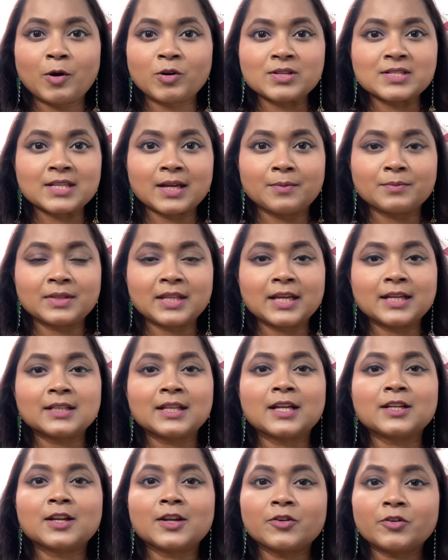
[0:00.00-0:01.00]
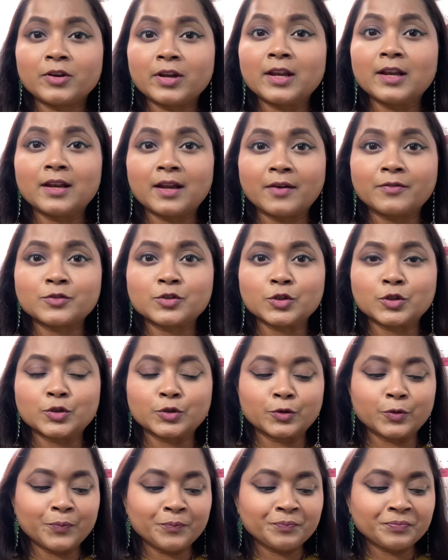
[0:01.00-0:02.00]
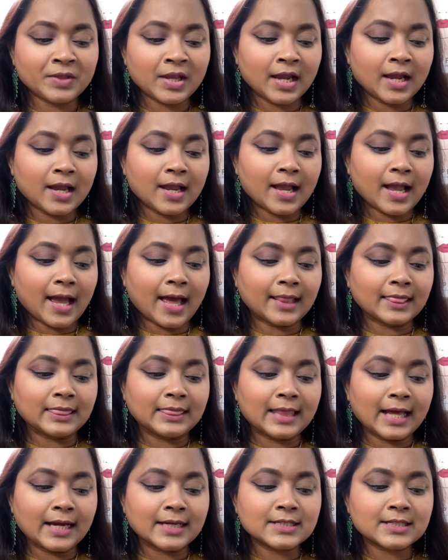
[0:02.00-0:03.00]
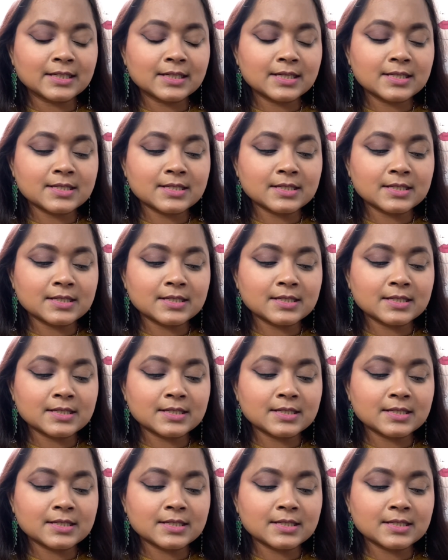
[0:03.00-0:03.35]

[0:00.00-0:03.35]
something that I really love to do, and that is